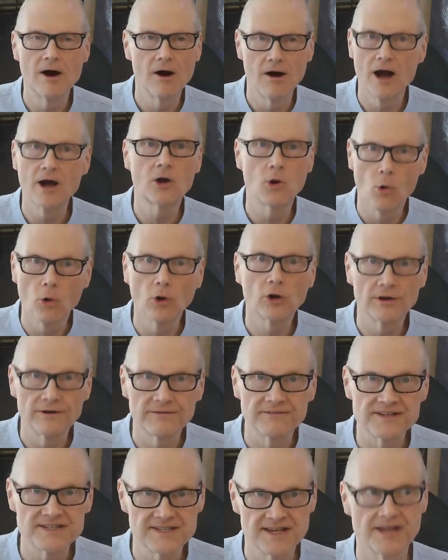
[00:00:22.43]
a quarter of
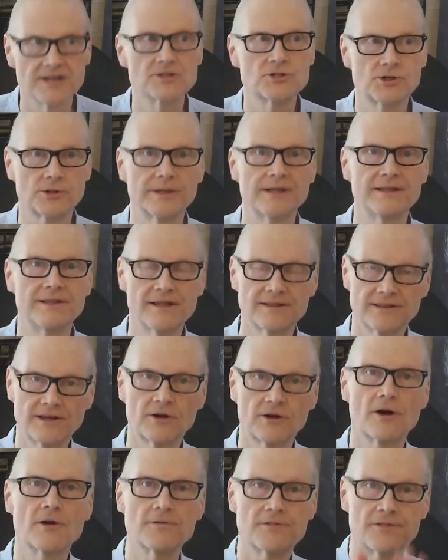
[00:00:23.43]
a century that there
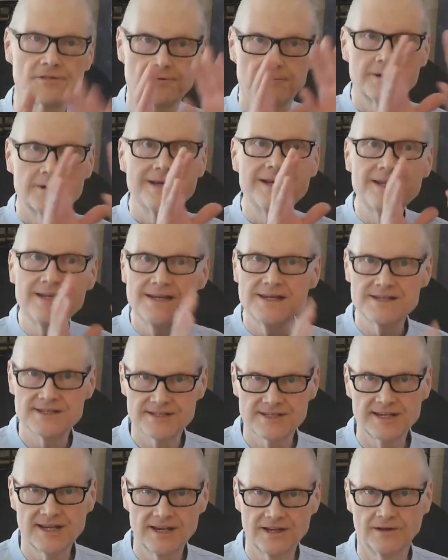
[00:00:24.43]
are 3
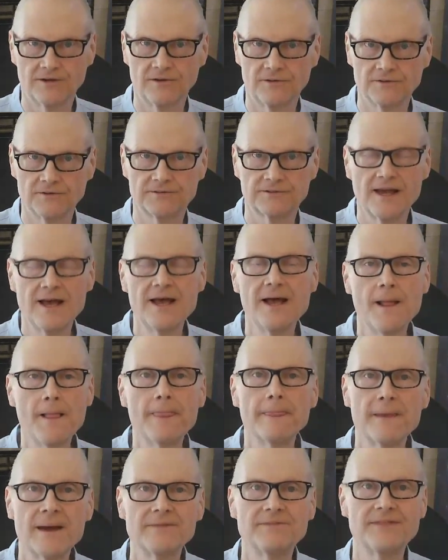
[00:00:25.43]
skills
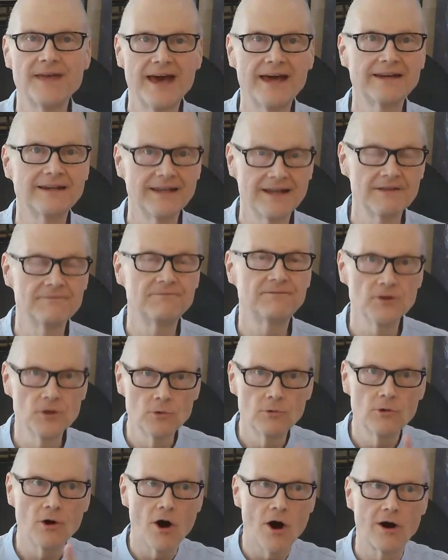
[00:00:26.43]
that if
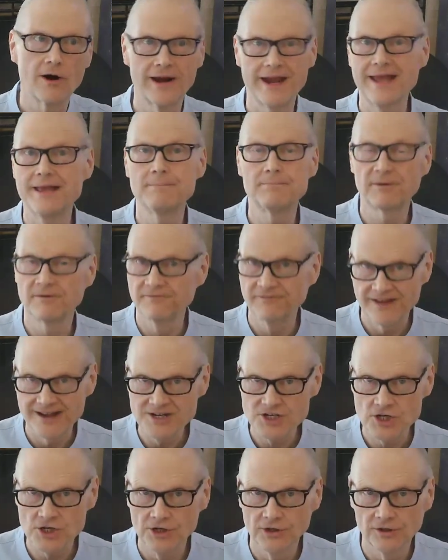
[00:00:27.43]
you are a
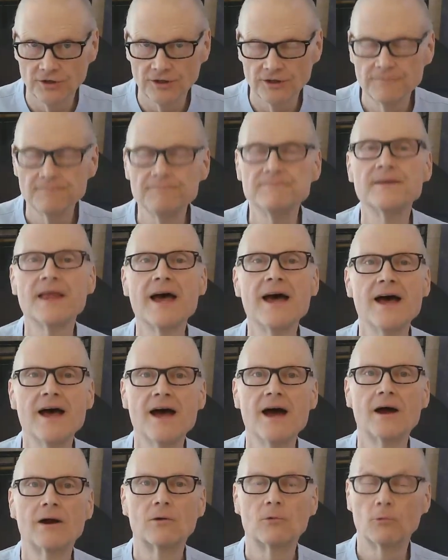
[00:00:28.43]
professional
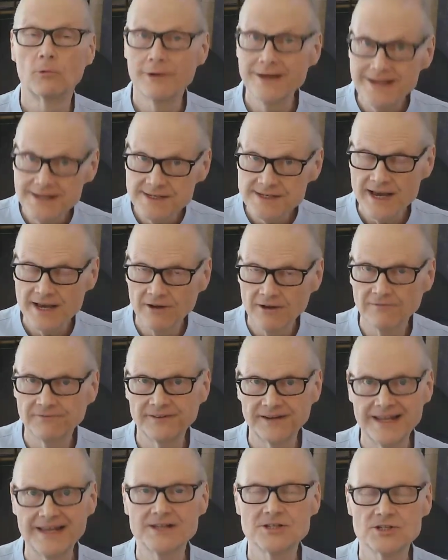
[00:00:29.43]
retail
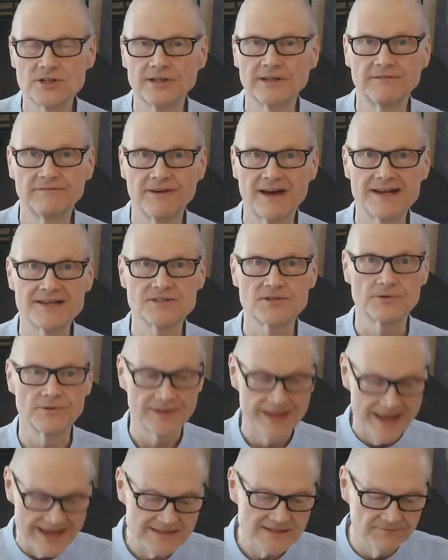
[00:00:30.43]
financial advisor,
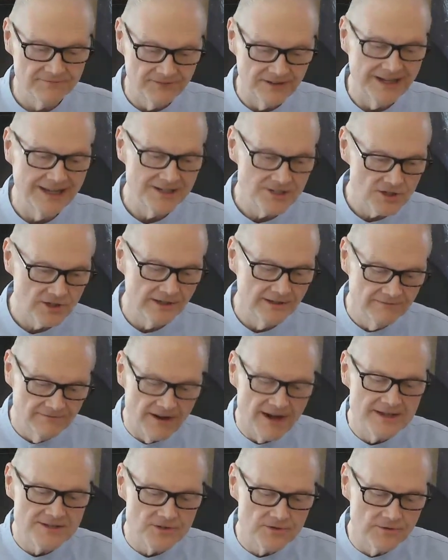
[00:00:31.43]
that's a financial
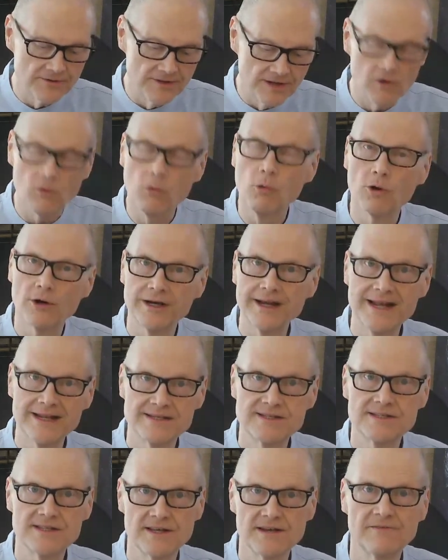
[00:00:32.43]
advisor that
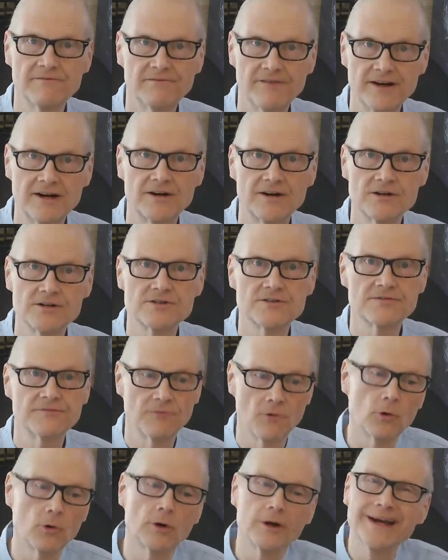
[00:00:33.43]
coordinates the affairs
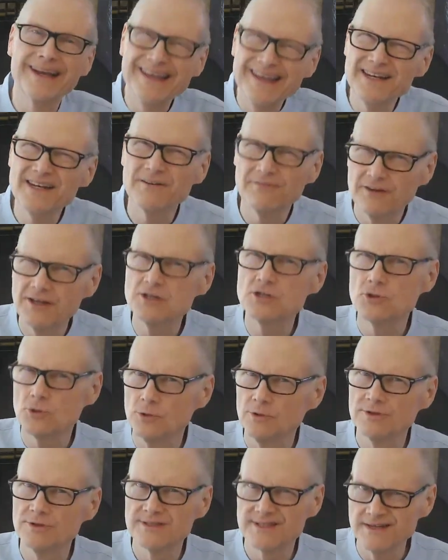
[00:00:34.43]
for
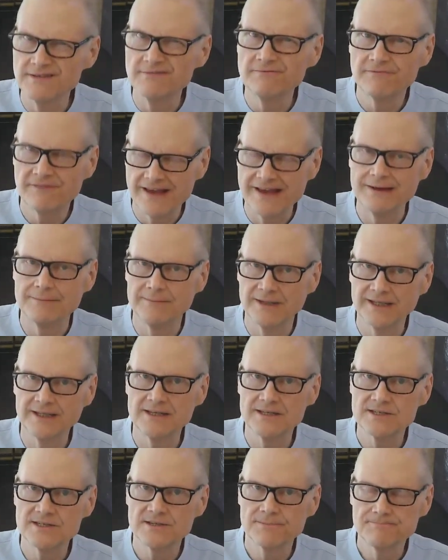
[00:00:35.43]
individuals and
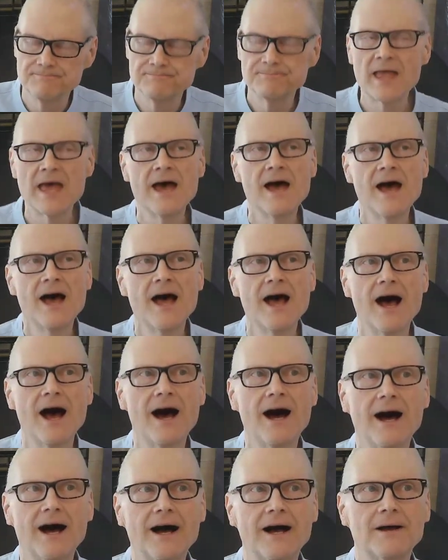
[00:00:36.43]
families,
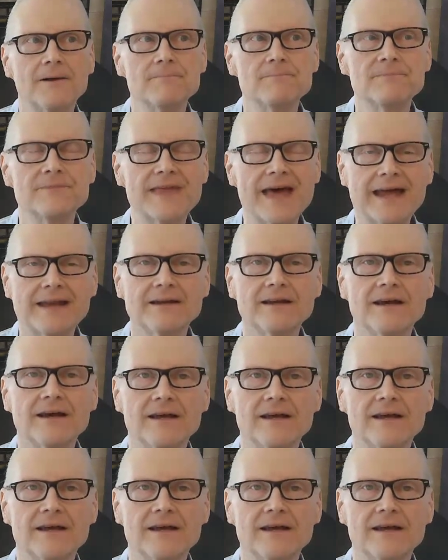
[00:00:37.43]
that